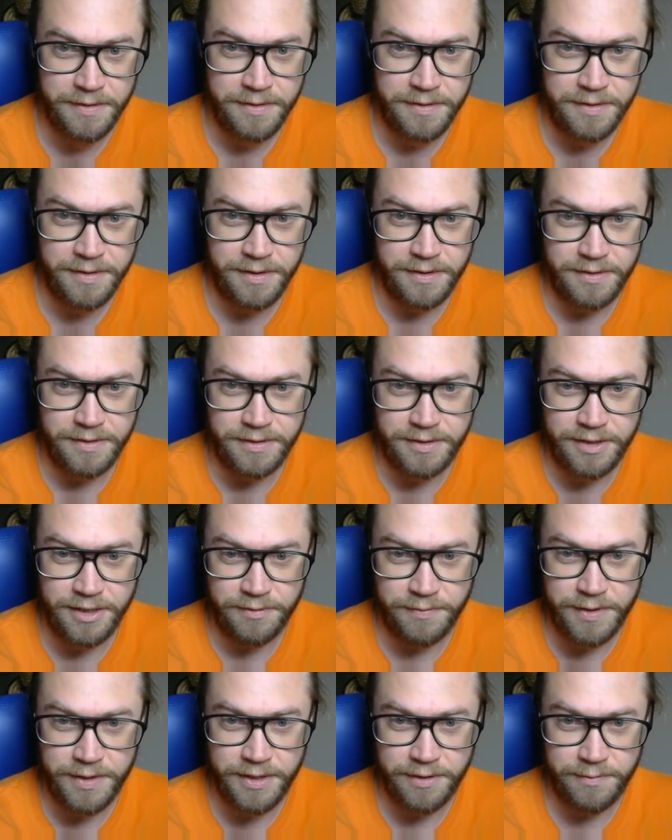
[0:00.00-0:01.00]
and
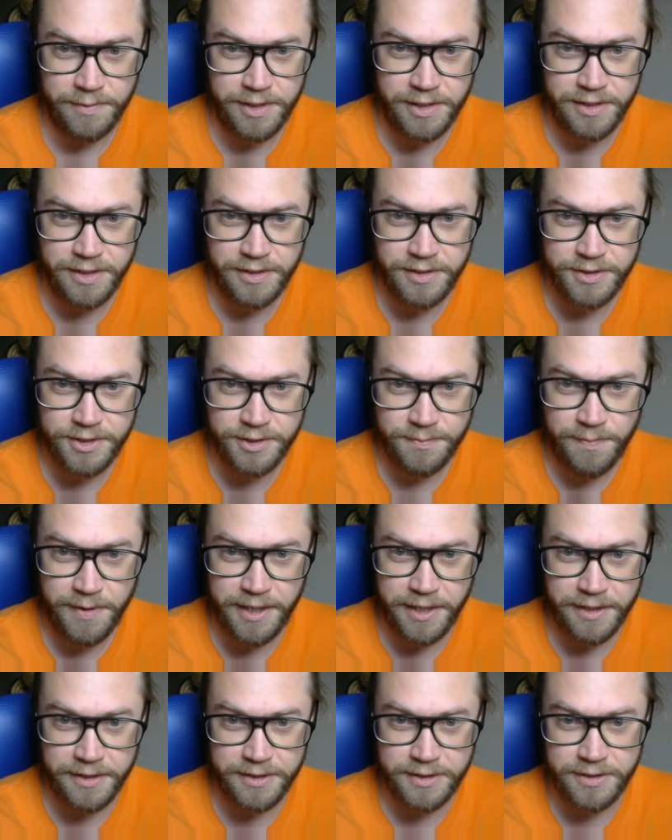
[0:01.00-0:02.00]
we can
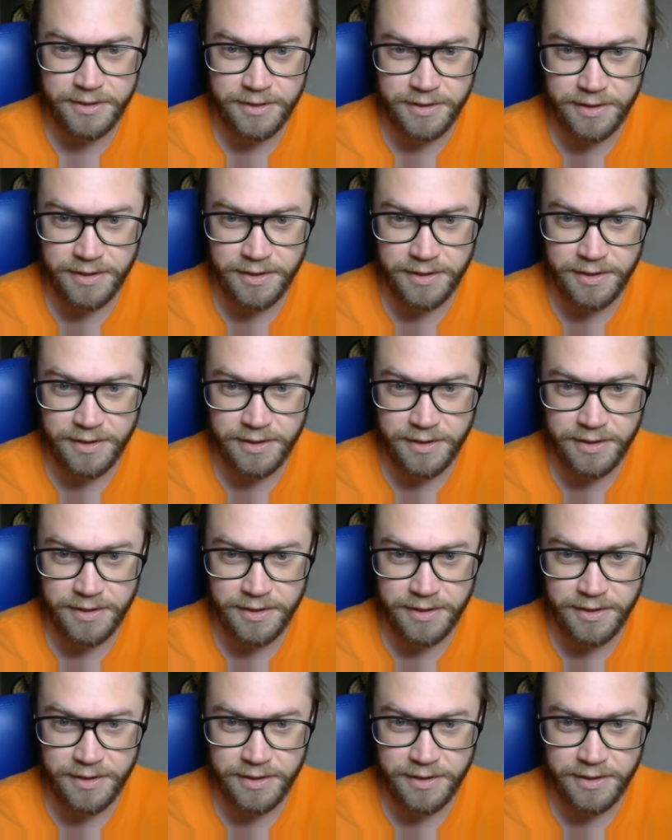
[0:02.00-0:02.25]
inspect.